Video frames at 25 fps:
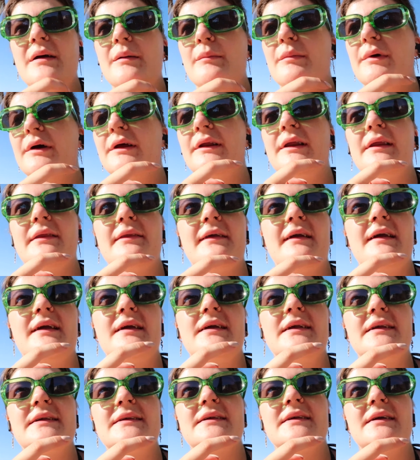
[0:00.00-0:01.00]
but the thing
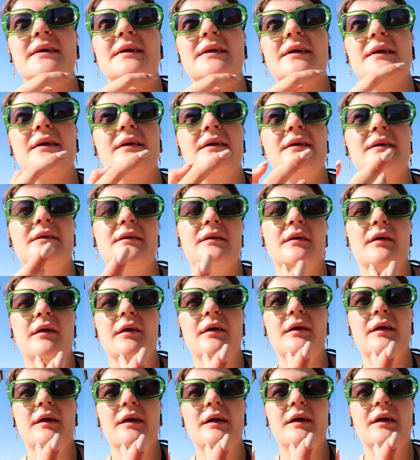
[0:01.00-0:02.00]
is,
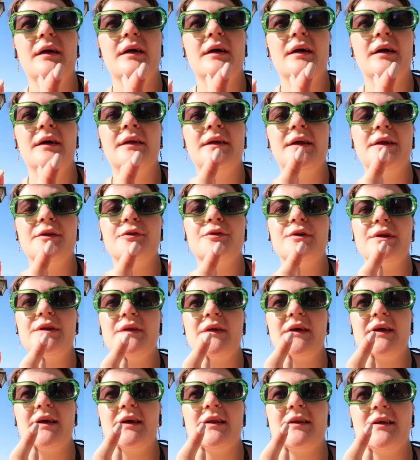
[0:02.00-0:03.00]
an entry
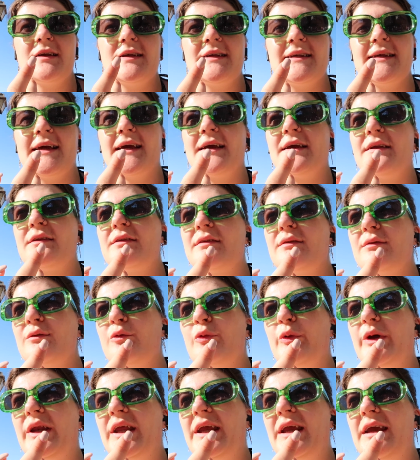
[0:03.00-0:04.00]
ticket is like
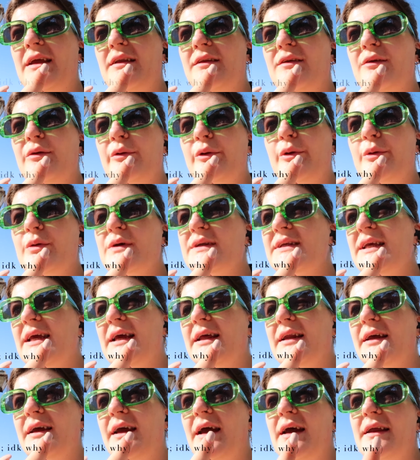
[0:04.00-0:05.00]
28 euros,
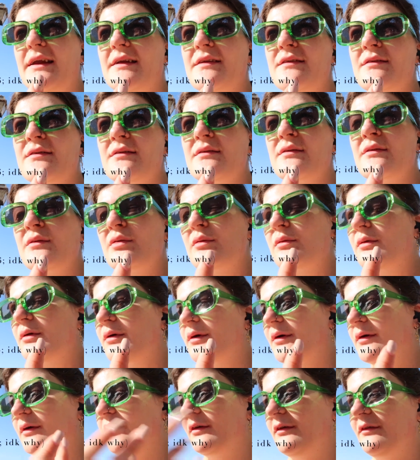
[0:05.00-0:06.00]
and a guided
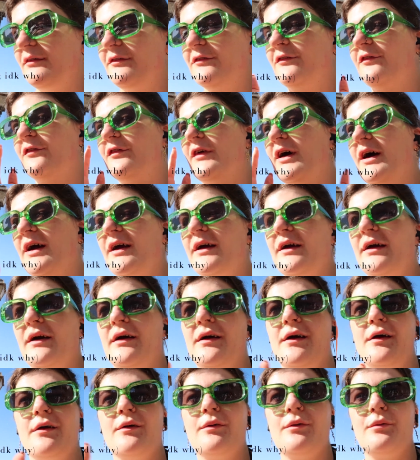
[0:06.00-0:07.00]
tour
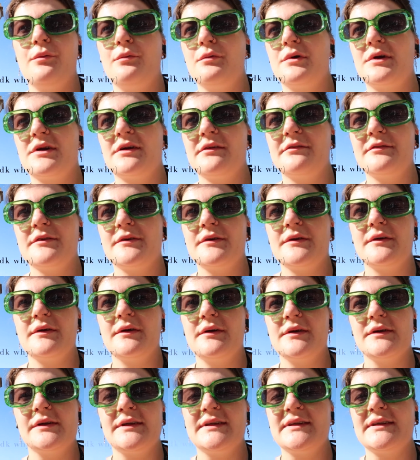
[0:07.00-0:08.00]
via whatever
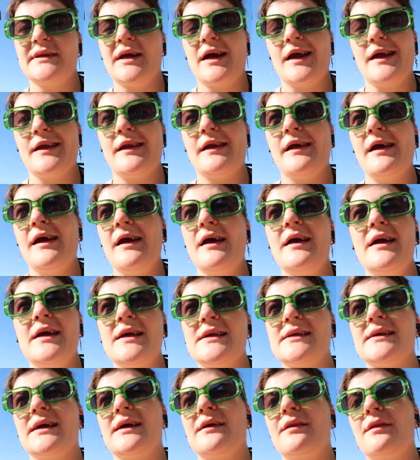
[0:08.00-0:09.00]
site
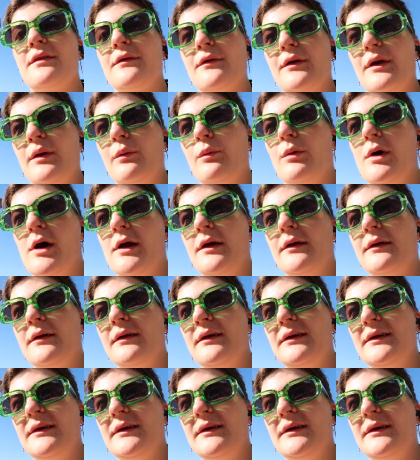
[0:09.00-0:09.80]
is like 31,